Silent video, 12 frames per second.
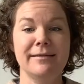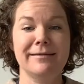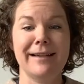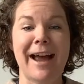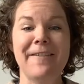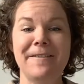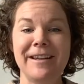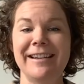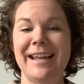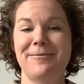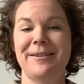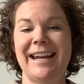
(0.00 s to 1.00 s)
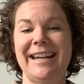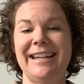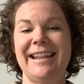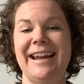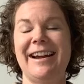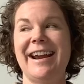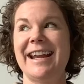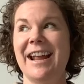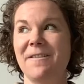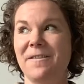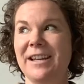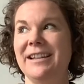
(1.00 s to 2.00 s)
I feel like we're getting there and I
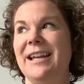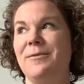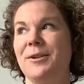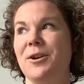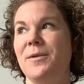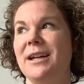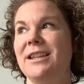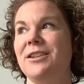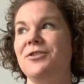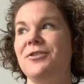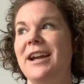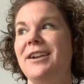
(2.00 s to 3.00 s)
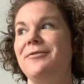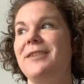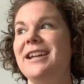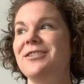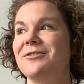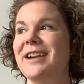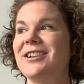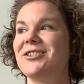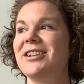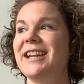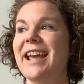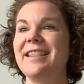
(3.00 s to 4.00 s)
feel like we're going in the right
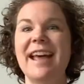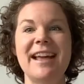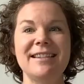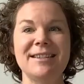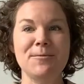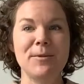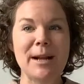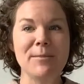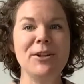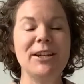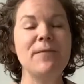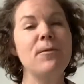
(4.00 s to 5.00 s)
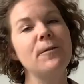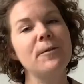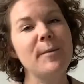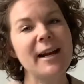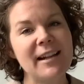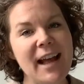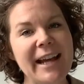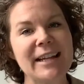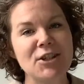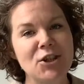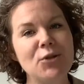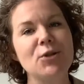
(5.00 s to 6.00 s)
direction. And that's what I'm looking for my clients too.